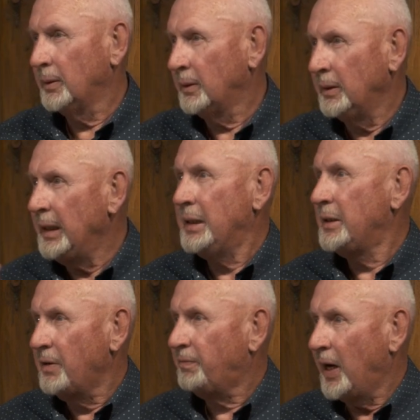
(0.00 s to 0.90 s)

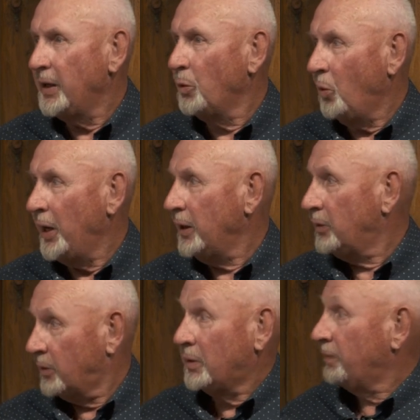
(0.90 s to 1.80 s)
needed to find a way
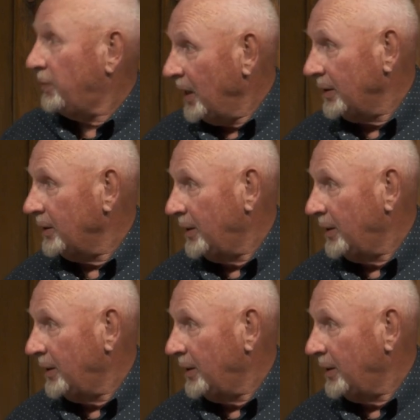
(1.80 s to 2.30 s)
to fund